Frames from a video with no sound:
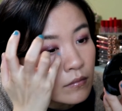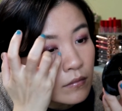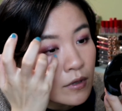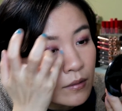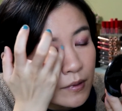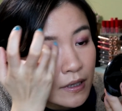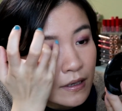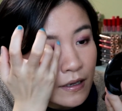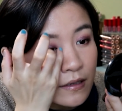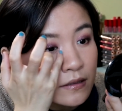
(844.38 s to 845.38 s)
Yeah,
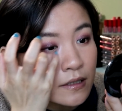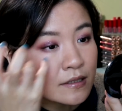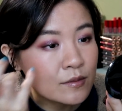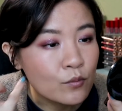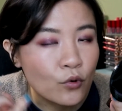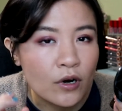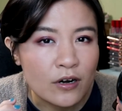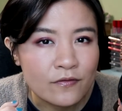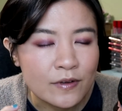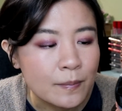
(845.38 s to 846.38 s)
because it's more
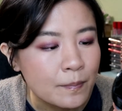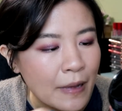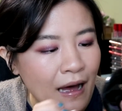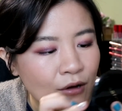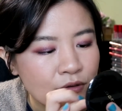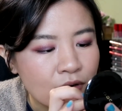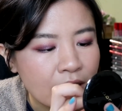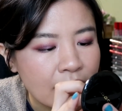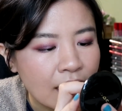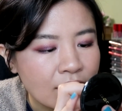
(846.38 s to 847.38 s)
of a
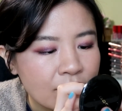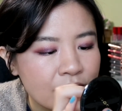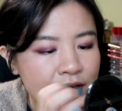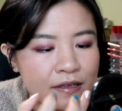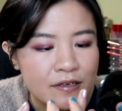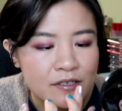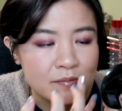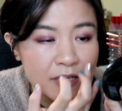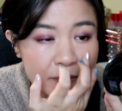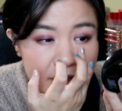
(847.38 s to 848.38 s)
powdery kind of finish,
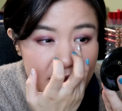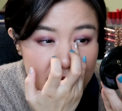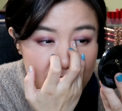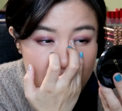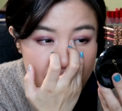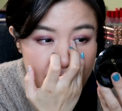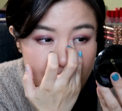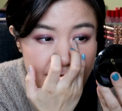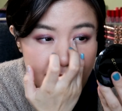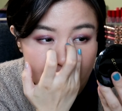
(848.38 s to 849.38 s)
maybe it's
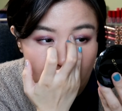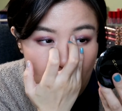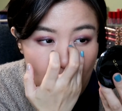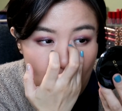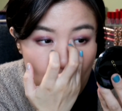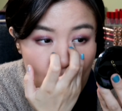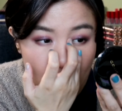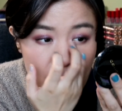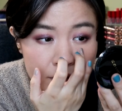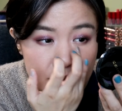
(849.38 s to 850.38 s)

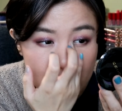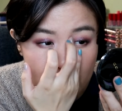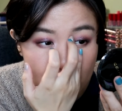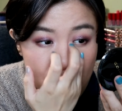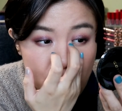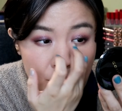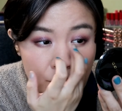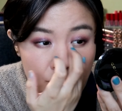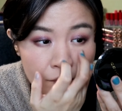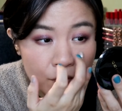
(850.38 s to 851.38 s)
more
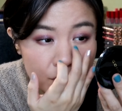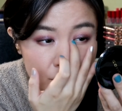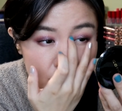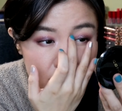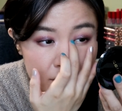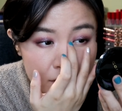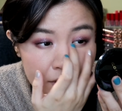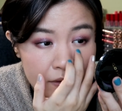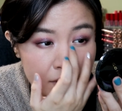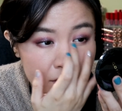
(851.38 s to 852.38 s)
suitable for using
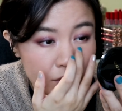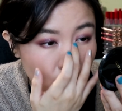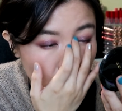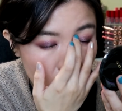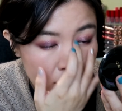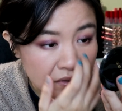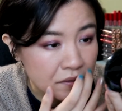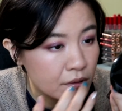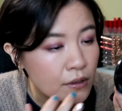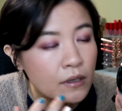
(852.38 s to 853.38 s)
in the inner corner
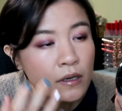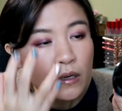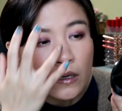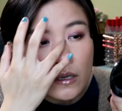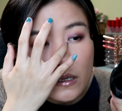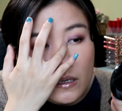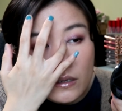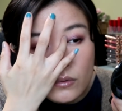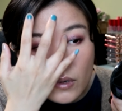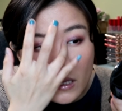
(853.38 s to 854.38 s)

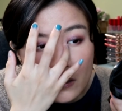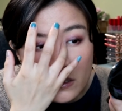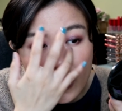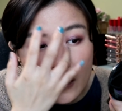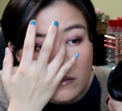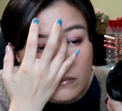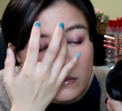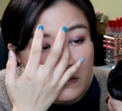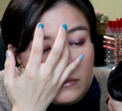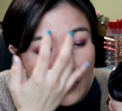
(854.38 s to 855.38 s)
rather than
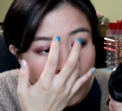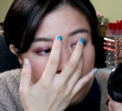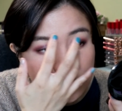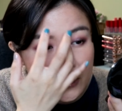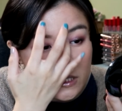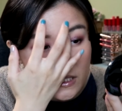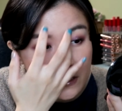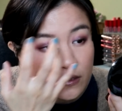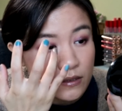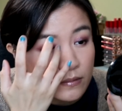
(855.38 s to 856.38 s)
on the
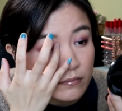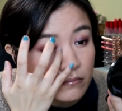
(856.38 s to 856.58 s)
cheeks.